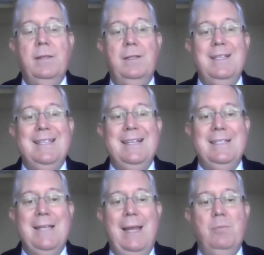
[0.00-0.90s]
that this
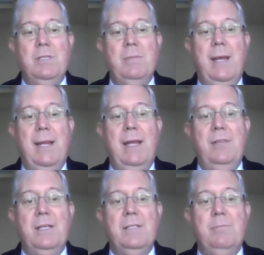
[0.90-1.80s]
exam was about
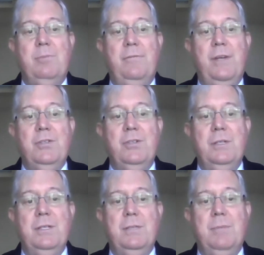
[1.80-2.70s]
ethics and
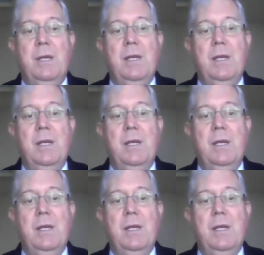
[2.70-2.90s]
professionalism.